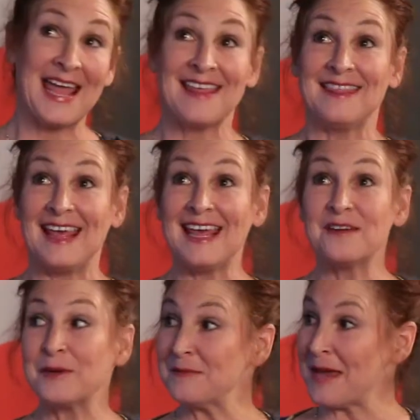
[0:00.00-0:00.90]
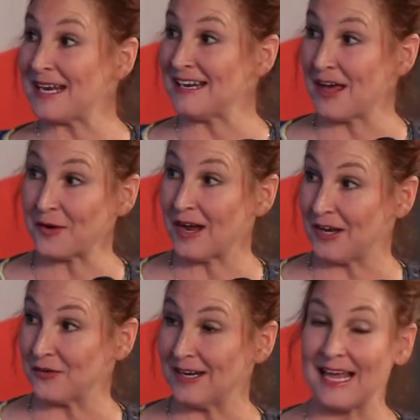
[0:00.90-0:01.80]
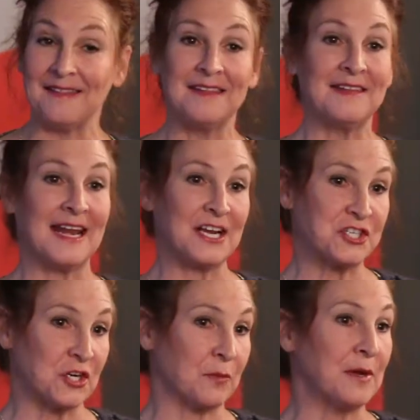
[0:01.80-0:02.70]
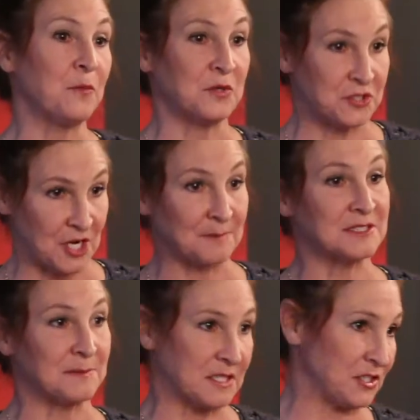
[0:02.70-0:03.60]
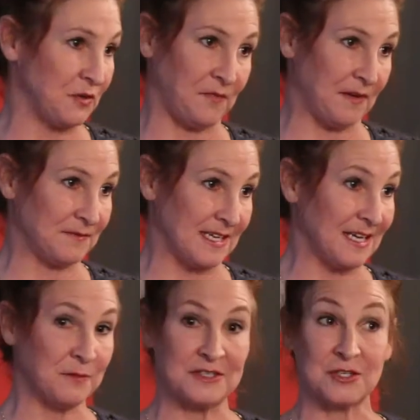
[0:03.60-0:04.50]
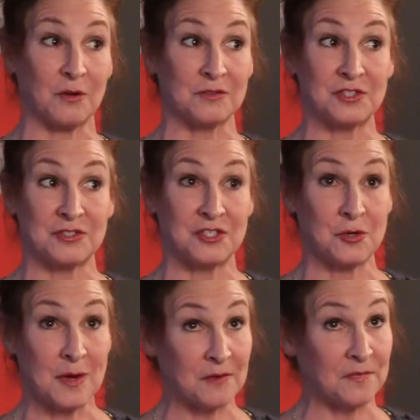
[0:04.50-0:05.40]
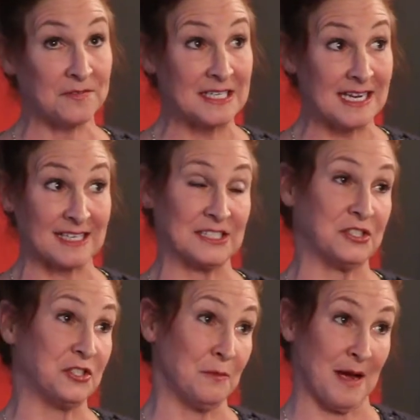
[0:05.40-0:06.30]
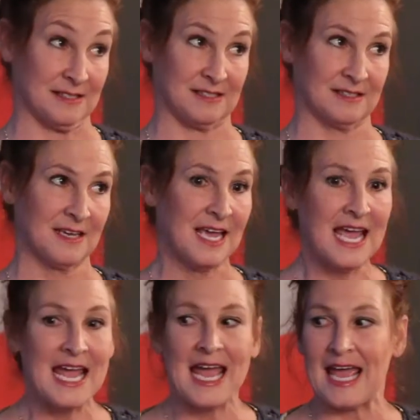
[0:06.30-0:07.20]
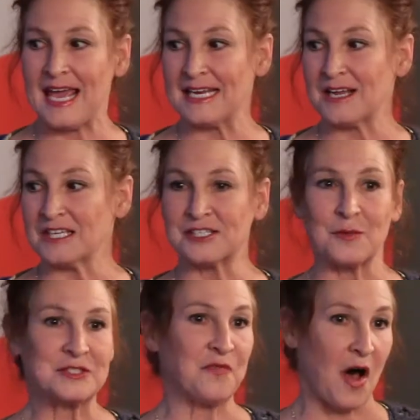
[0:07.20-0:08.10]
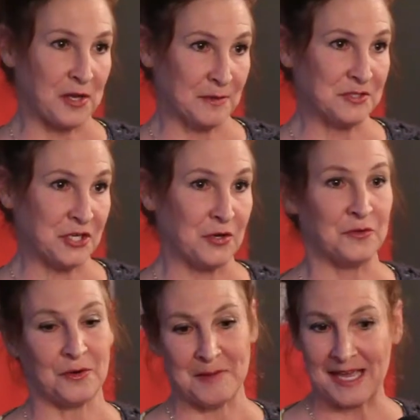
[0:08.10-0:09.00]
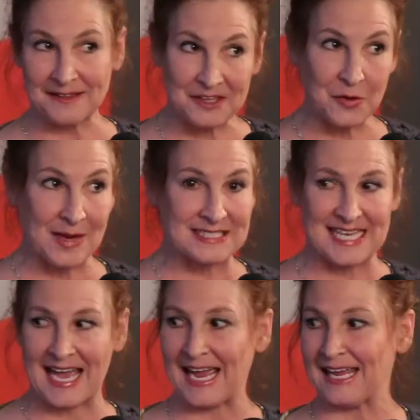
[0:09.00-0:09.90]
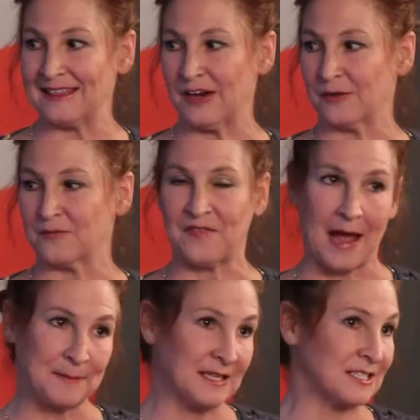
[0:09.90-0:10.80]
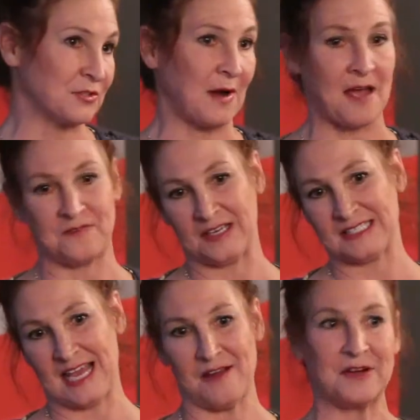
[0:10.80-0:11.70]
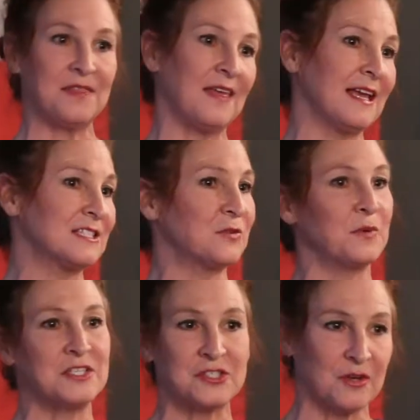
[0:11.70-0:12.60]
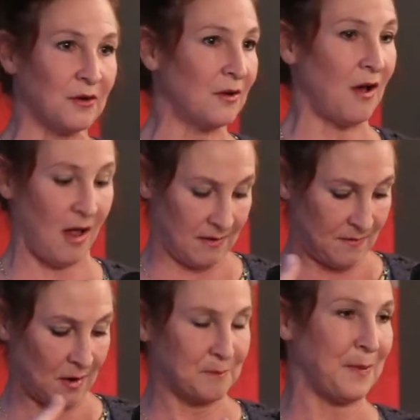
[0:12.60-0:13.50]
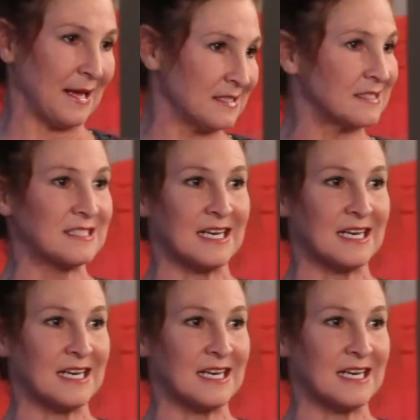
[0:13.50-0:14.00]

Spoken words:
Then we made another 100, and then the next year we jumped up to 250. We sold 250 decks in 2 months. And so it's volume 2. They're made in the USA. They're fabulous graphics. Everything is original. All of our buttons